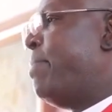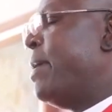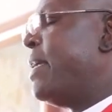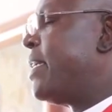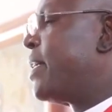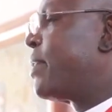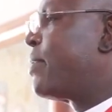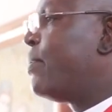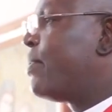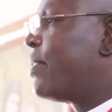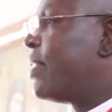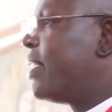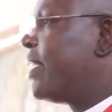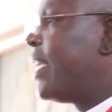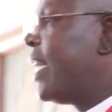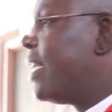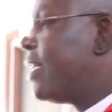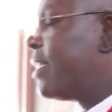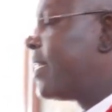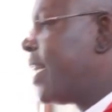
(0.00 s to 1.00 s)
Pentecost
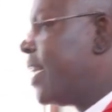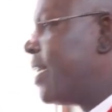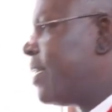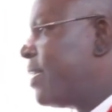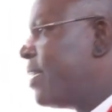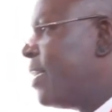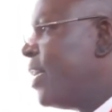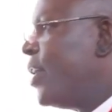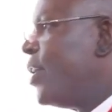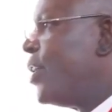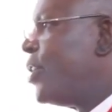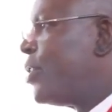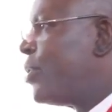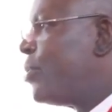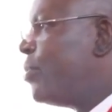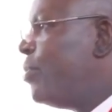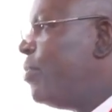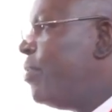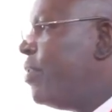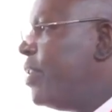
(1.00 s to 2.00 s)
tells us
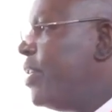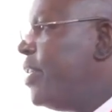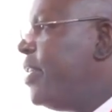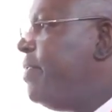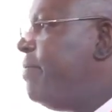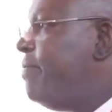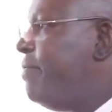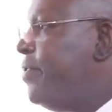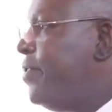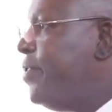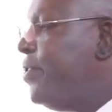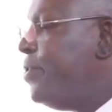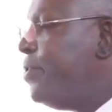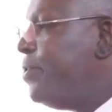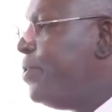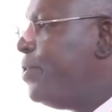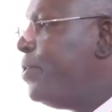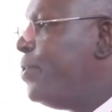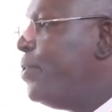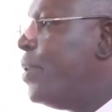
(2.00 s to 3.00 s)
to
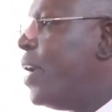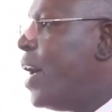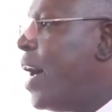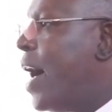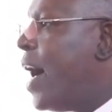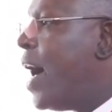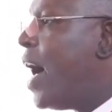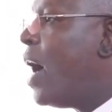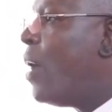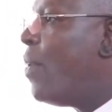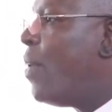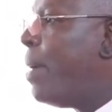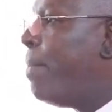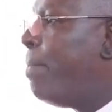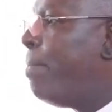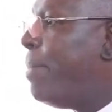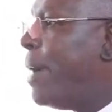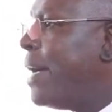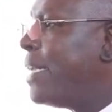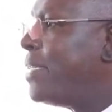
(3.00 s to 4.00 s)
review our
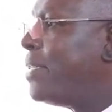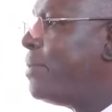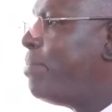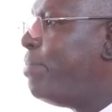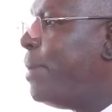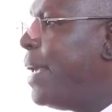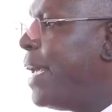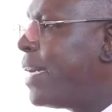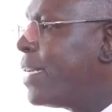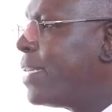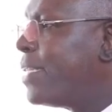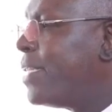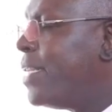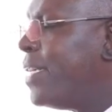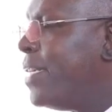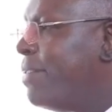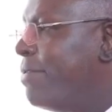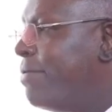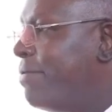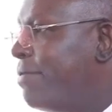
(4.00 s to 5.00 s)

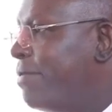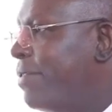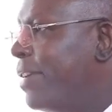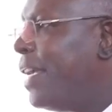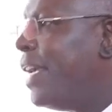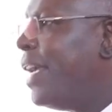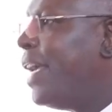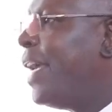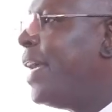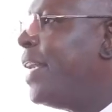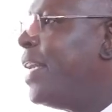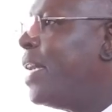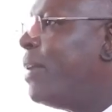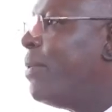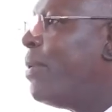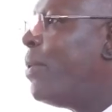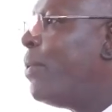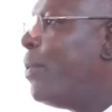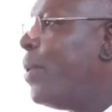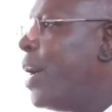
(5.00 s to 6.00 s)
perspective and
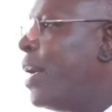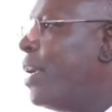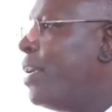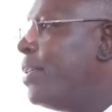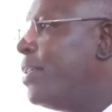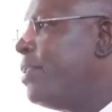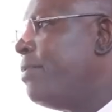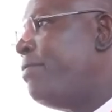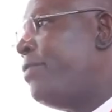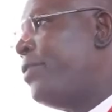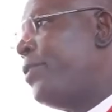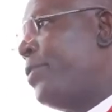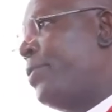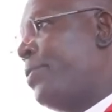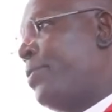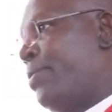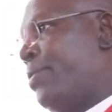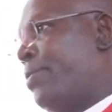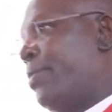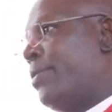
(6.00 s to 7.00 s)
our
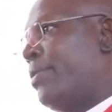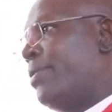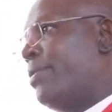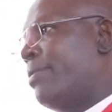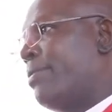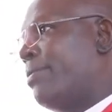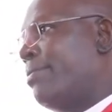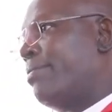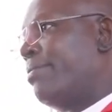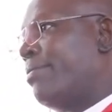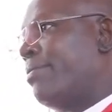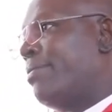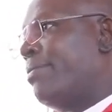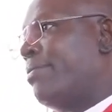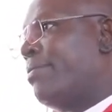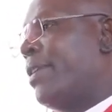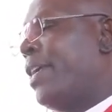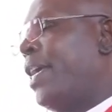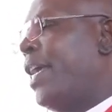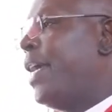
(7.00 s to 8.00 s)
worldview.
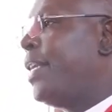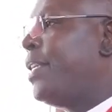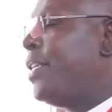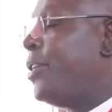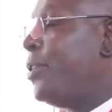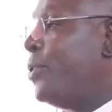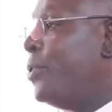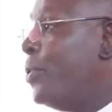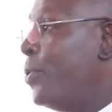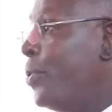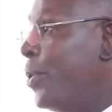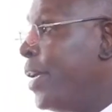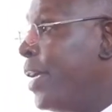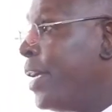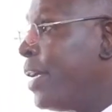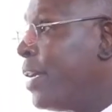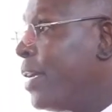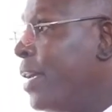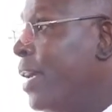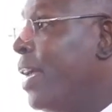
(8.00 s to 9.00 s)
And
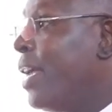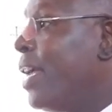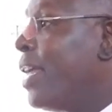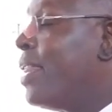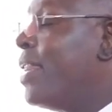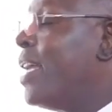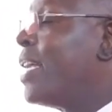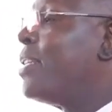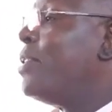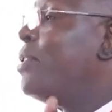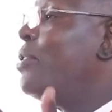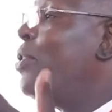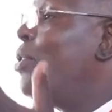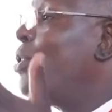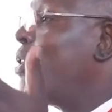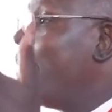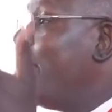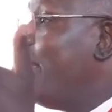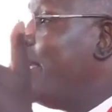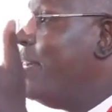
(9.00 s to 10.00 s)
knowing that
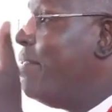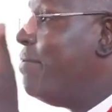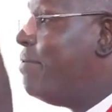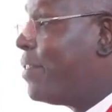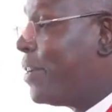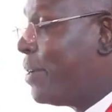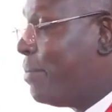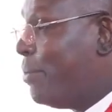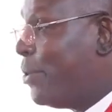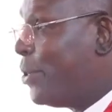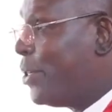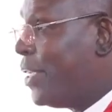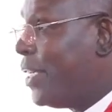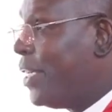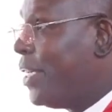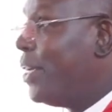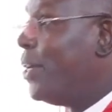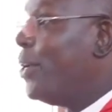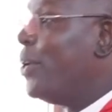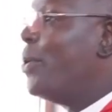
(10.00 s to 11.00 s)
not
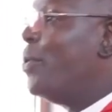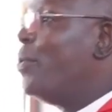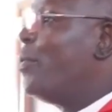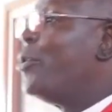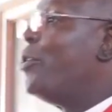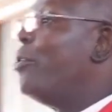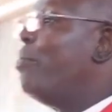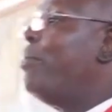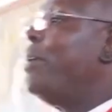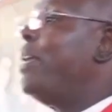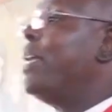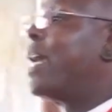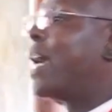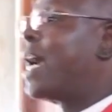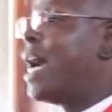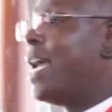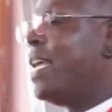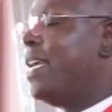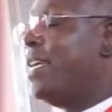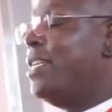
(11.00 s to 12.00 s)
everybody will be
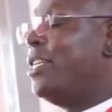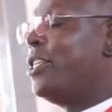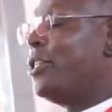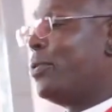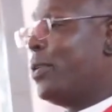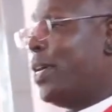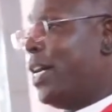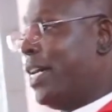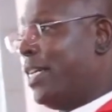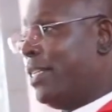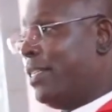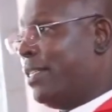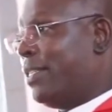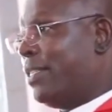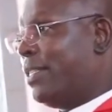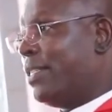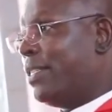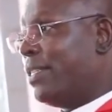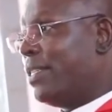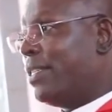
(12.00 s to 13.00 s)
kind to
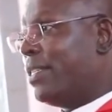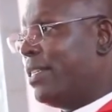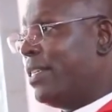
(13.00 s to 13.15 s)
us.